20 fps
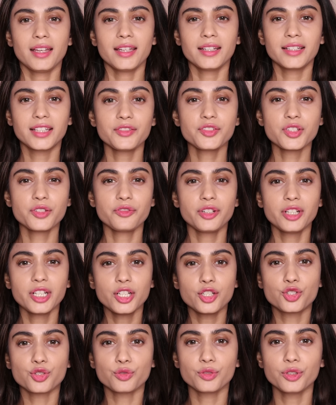It gives a
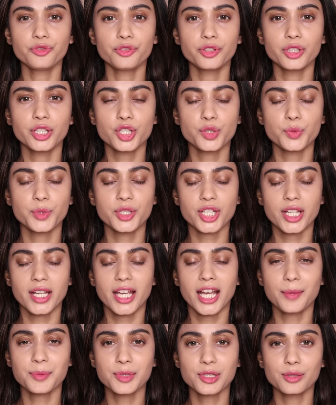very dewy finish which I
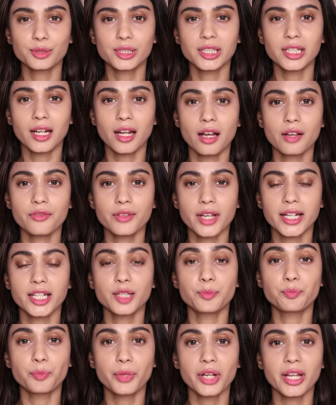absolutely love, and
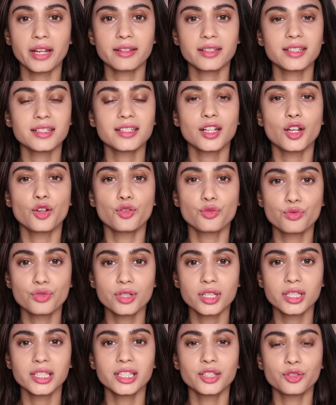it blended
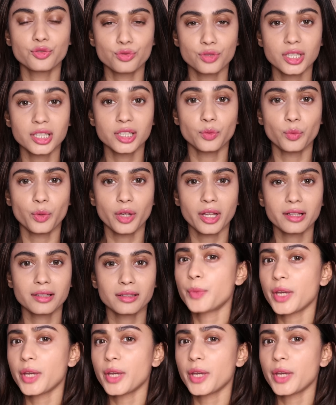really well.